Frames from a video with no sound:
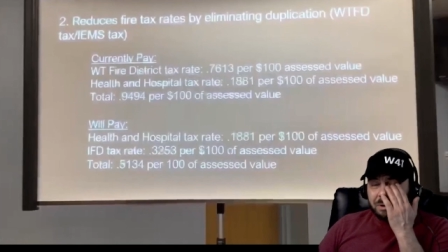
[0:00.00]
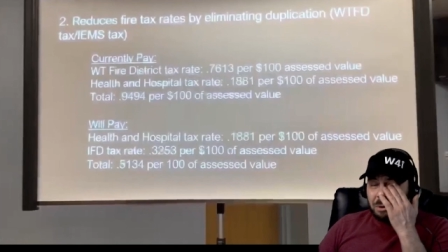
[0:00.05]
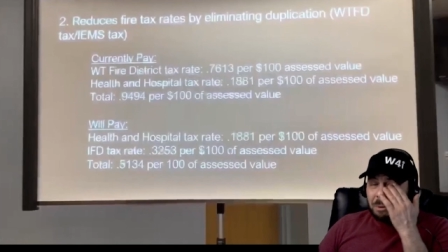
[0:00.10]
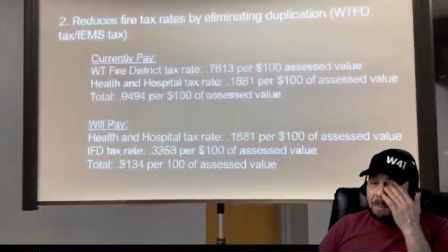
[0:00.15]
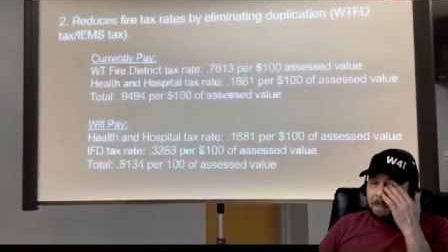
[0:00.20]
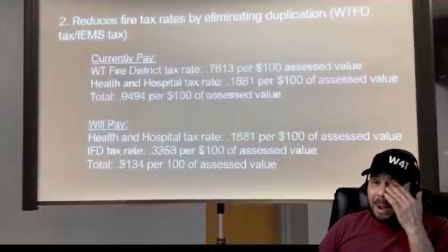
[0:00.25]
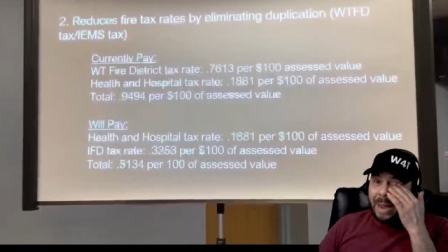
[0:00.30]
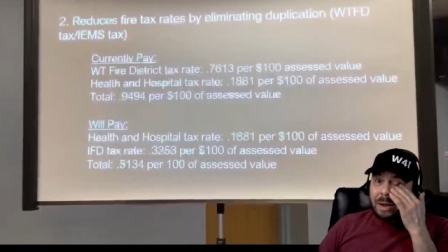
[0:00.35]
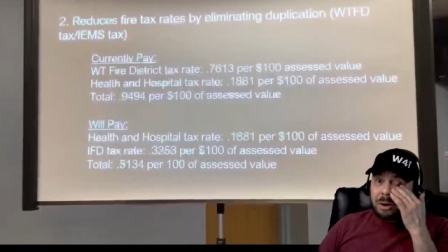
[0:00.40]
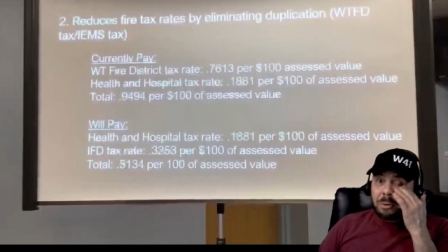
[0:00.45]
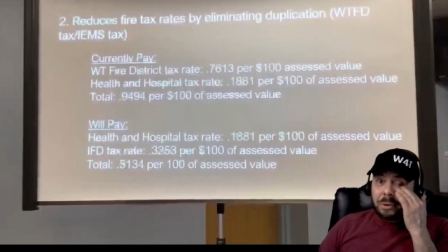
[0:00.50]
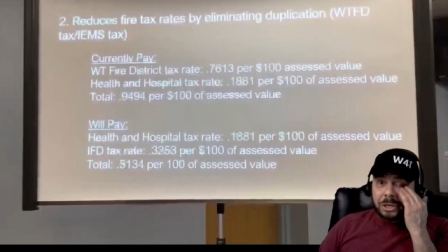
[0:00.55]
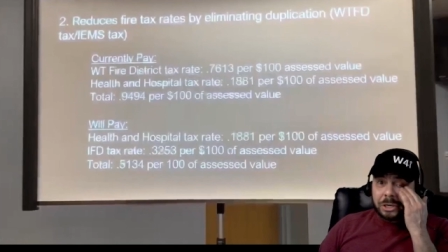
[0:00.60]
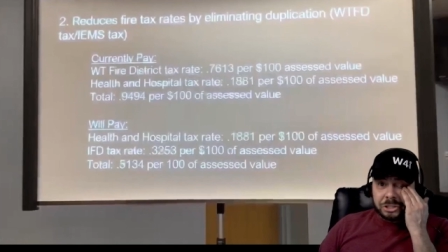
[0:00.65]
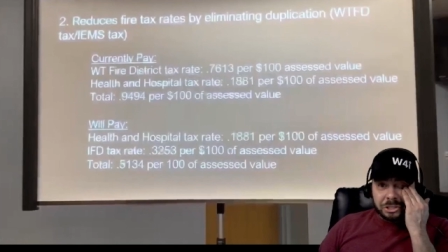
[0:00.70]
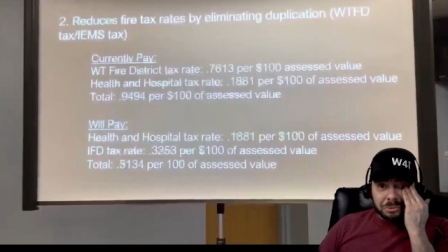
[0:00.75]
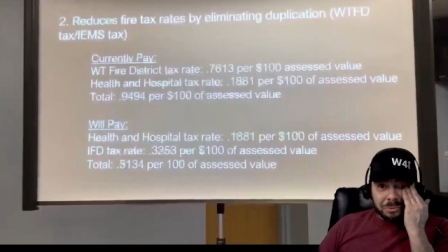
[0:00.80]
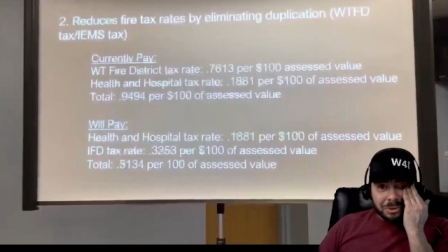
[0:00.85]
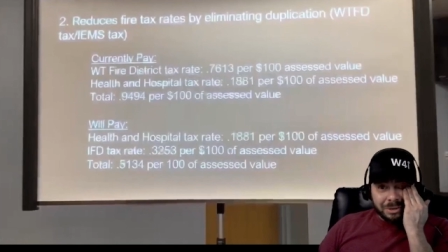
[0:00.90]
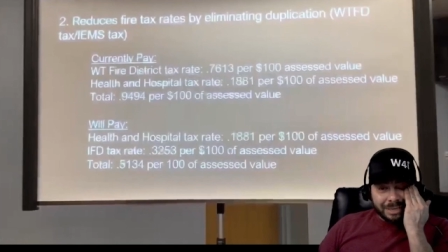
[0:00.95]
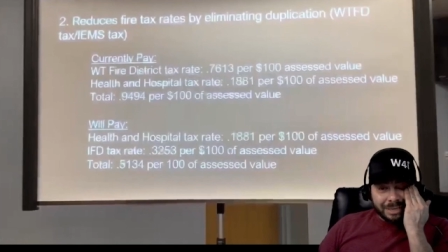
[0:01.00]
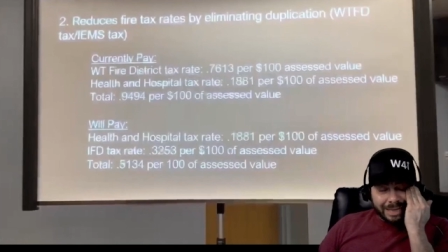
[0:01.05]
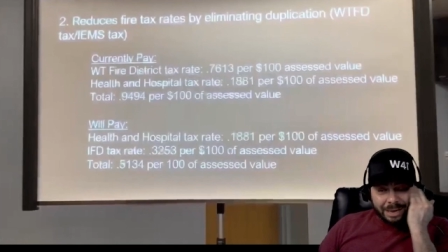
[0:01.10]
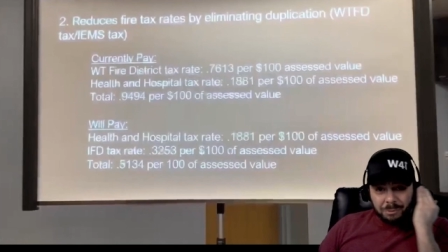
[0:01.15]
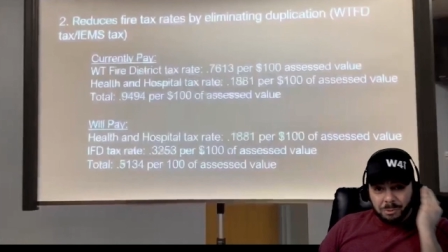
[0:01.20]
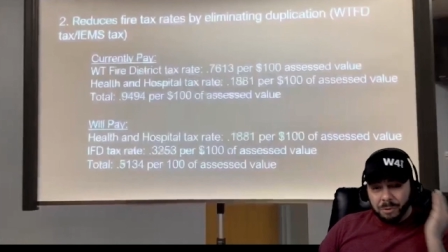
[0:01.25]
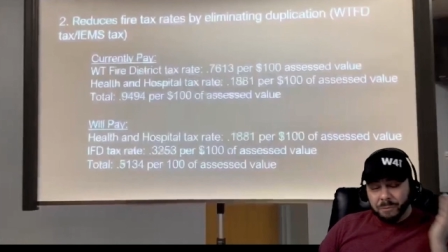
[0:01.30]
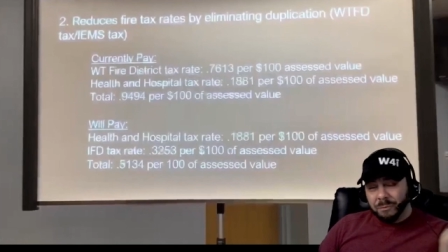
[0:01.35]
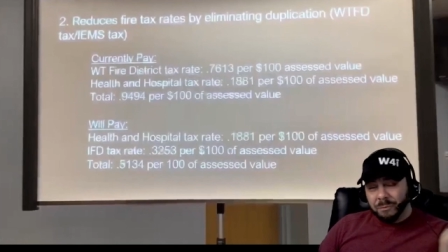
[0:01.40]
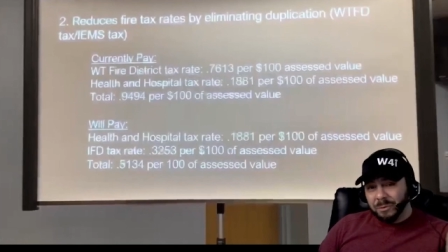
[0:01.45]
my question was like,
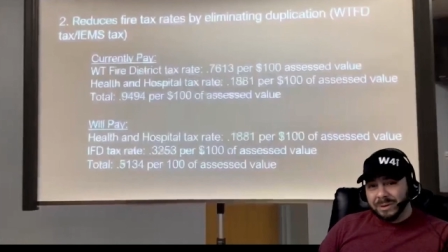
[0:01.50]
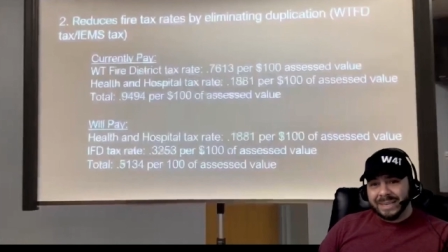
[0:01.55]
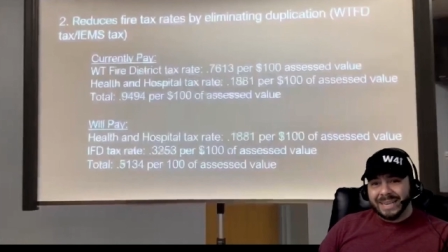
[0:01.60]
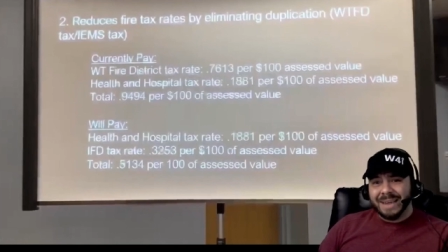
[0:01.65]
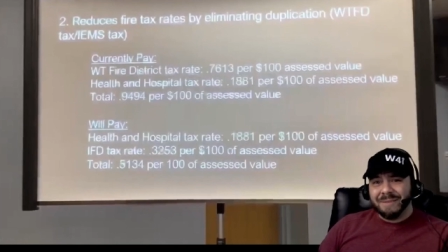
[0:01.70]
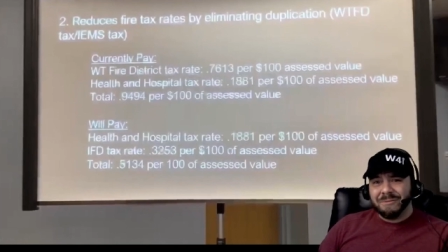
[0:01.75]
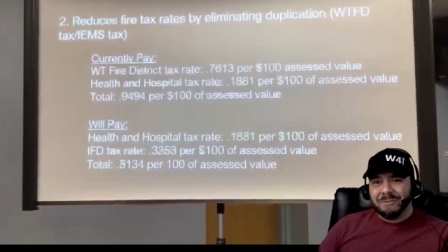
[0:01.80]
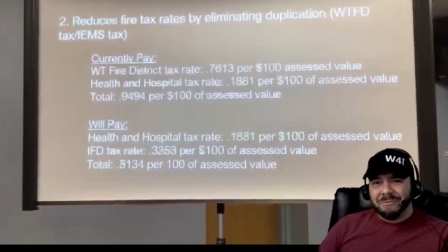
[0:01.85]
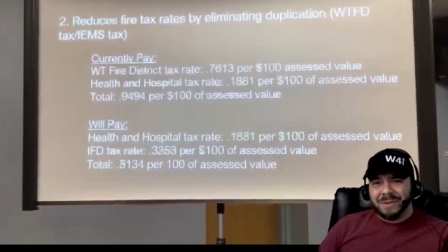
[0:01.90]
well, if we're saving